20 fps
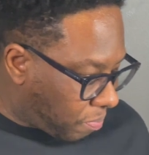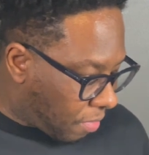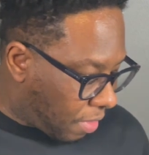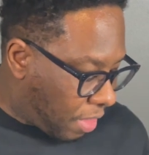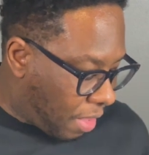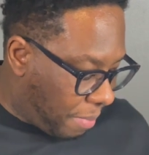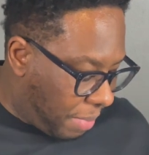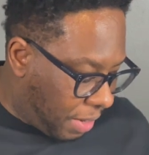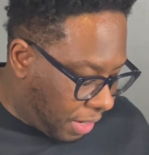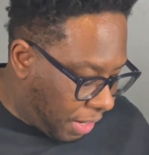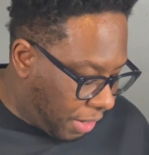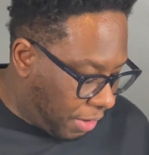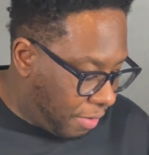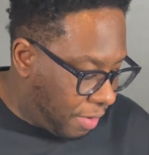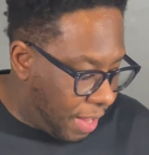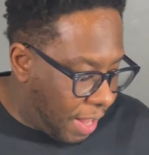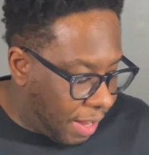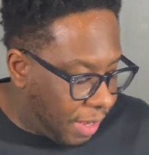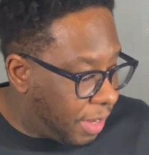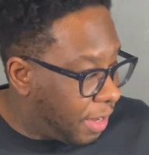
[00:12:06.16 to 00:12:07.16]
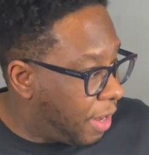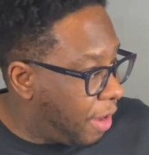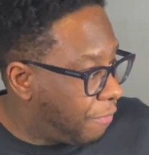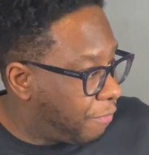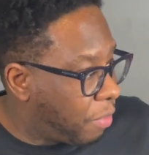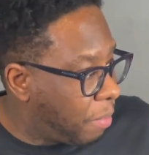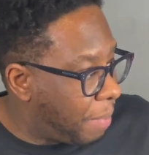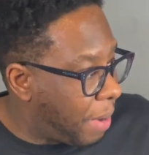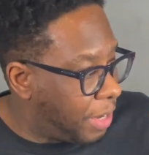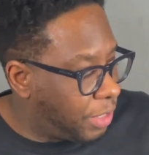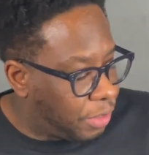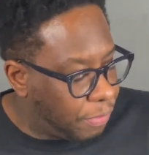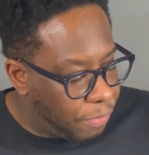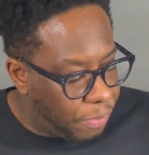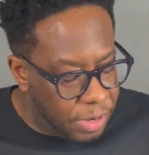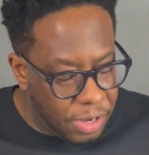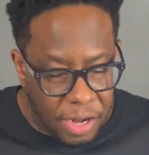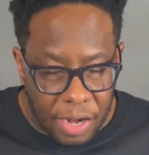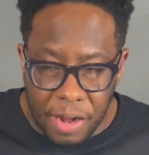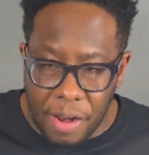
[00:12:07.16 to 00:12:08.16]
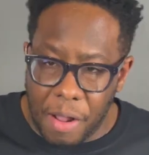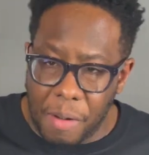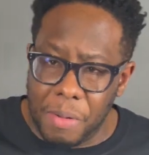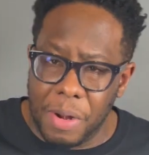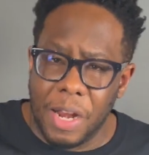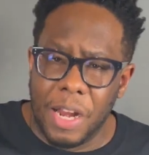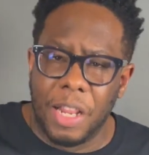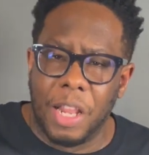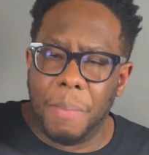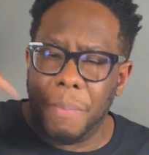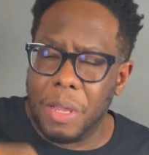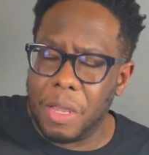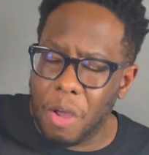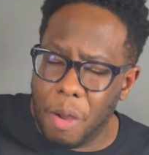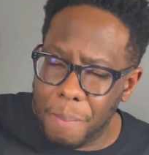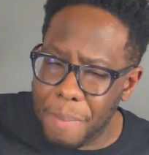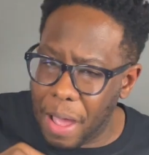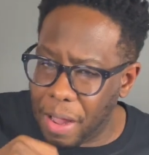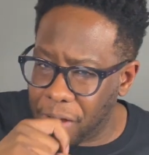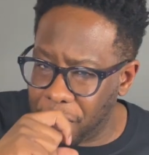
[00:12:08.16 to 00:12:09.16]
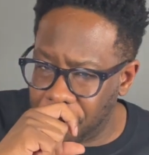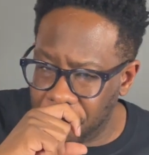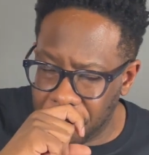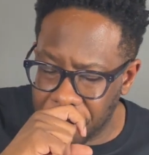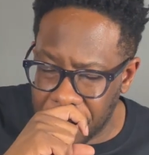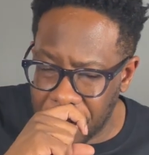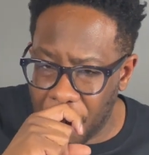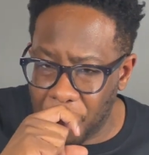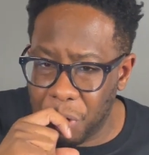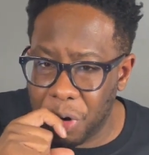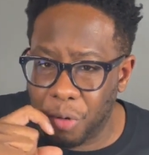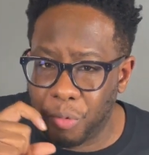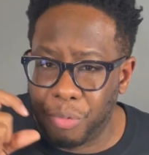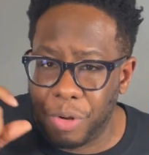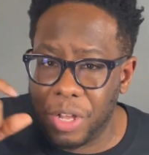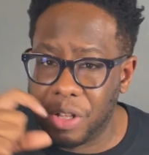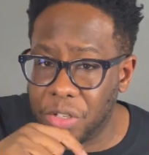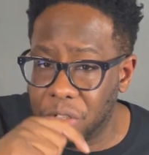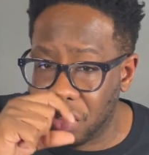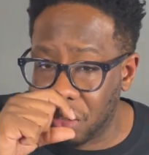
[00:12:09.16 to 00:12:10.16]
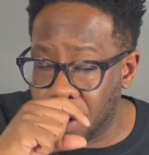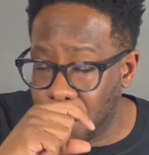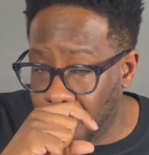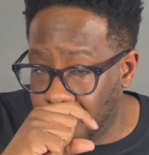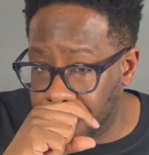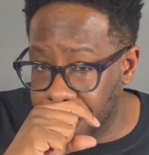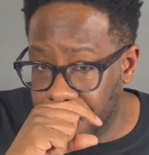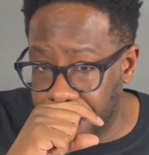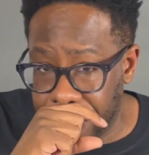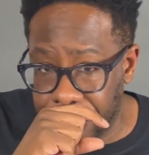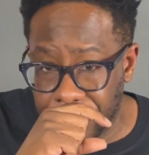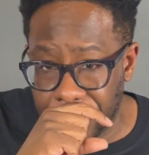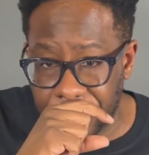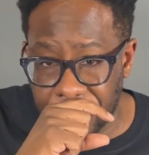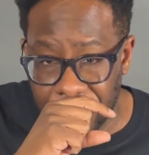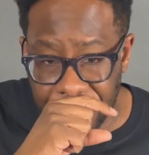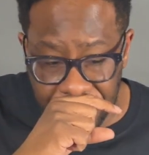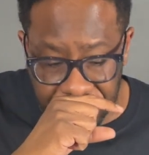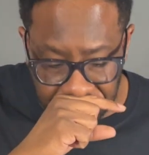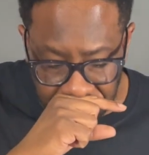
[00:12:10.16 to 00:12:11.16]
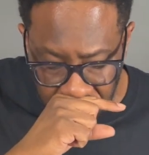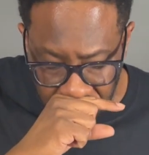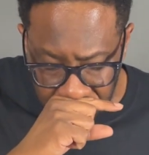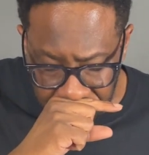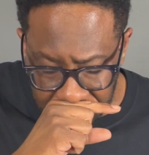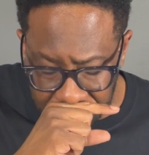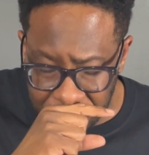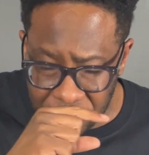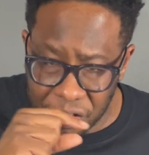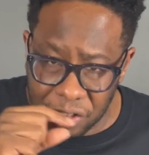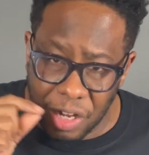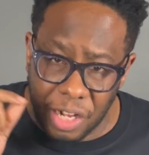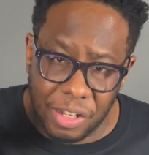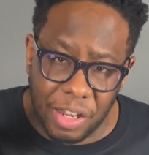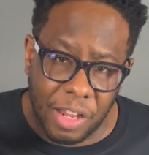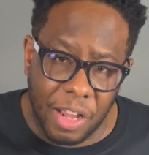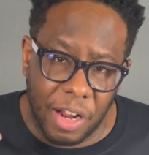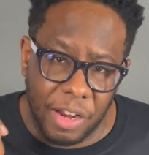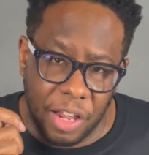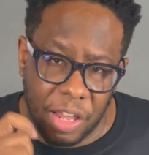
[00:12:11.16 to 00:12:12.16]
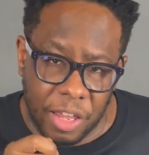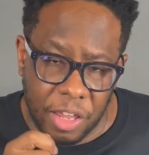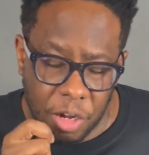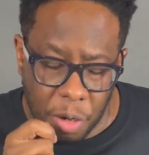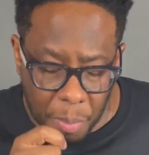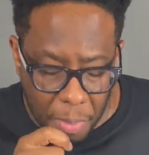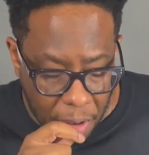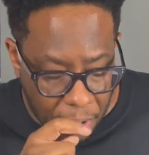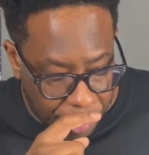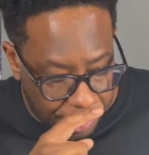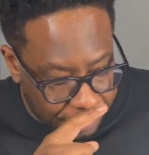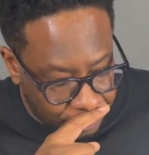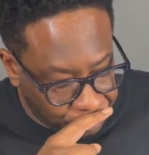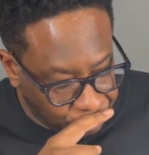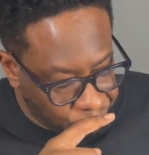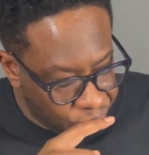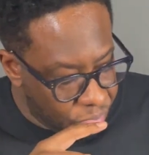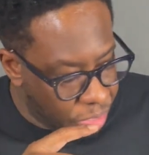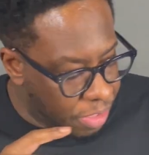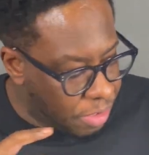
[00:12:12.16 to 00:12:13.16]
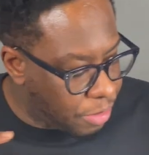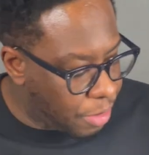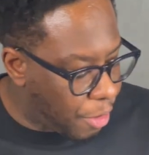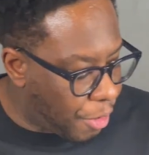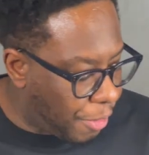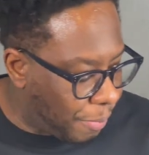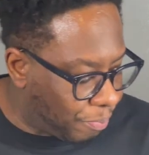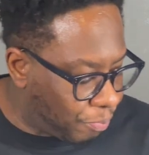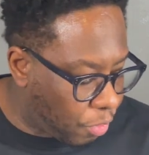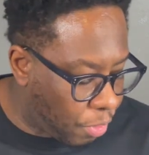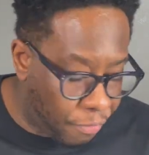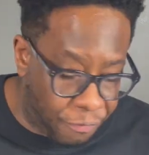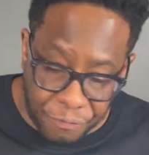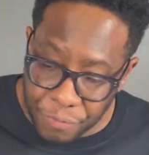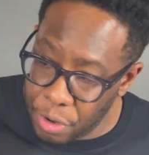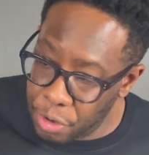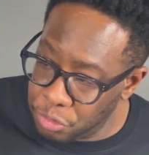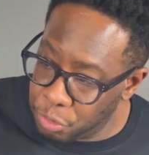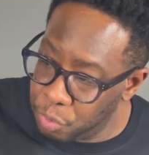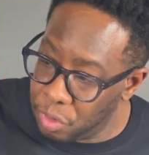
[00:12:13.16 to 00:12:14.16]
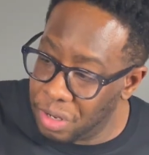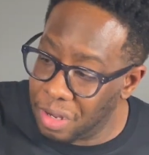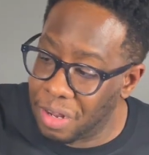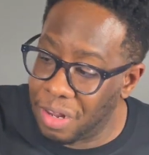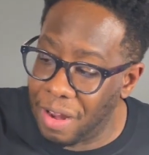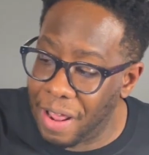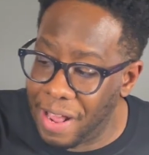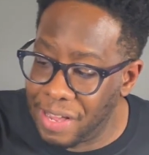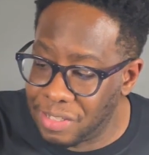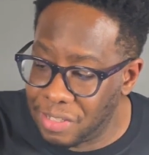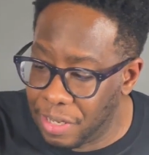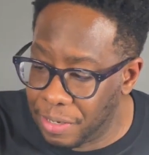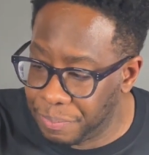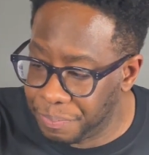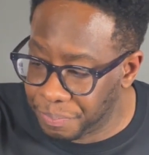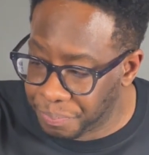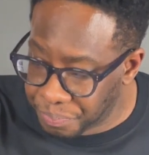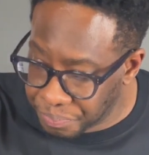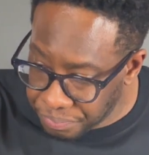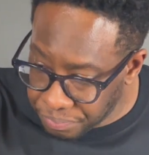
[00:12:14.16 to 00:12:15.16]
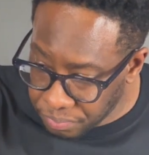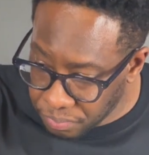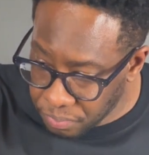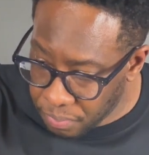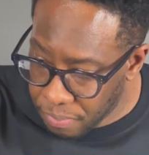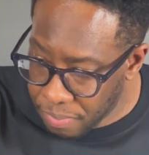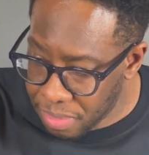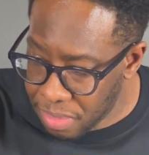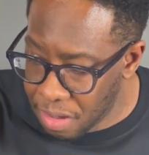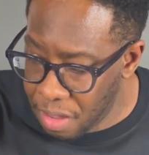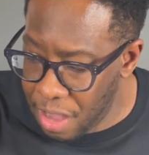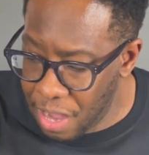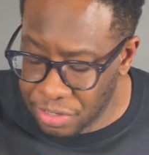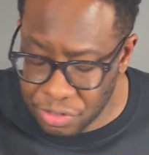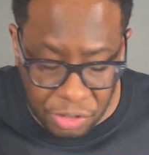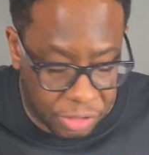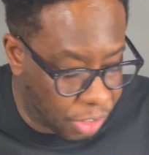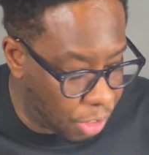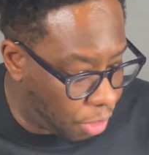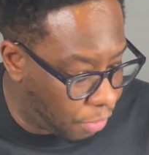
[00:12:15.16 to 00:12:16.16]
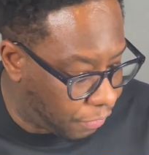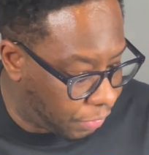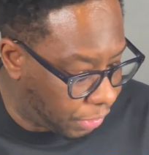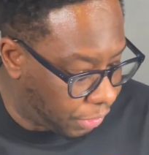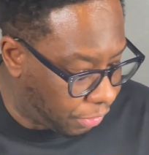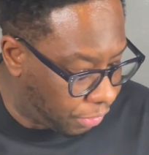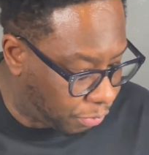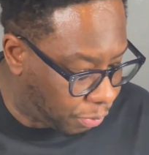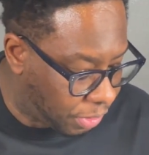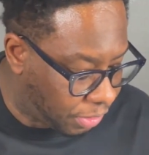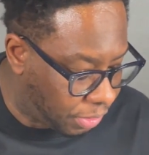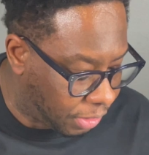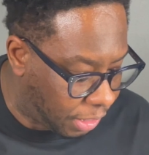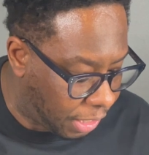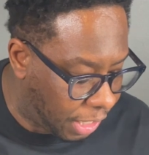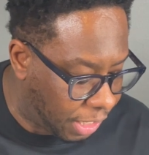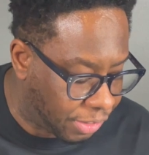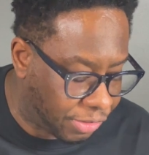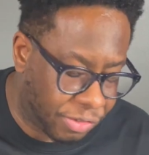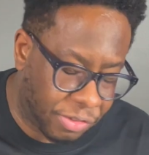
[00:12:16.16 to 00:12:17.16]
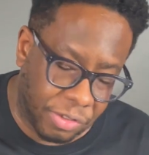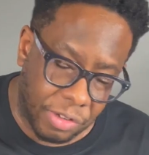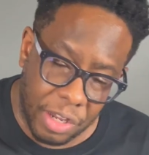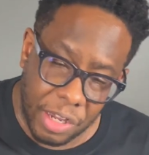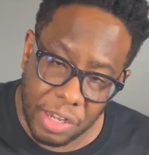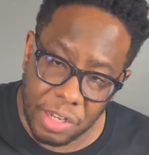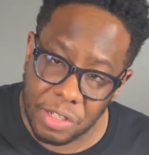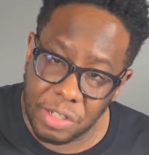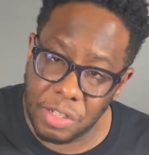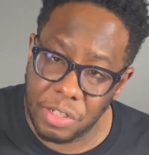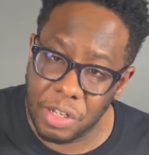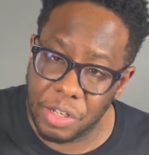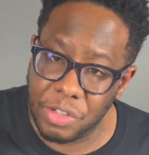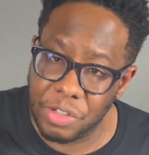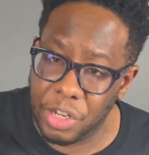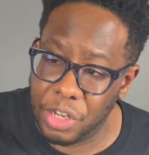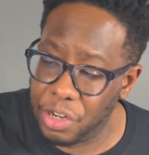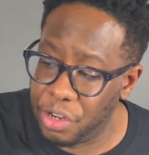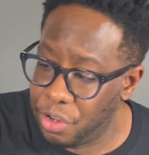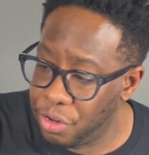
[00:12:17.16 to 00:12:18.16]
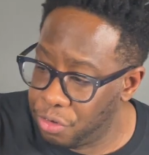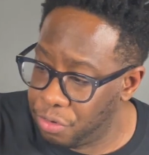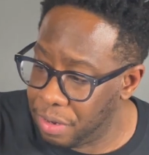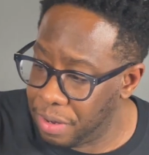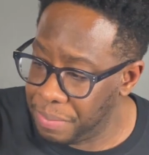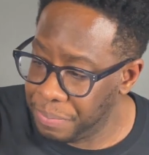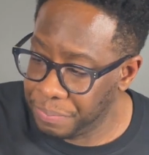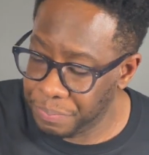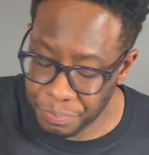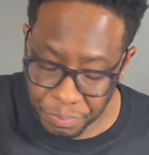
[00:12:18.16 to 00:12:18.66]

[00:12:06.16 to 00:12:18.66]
Let me give you that information for you. And let me go back and forget. I'm going to read the Scoville units on each of the ones because I think I didn't get them all. So the first one, the classic, has the Scoville units once again is 1600.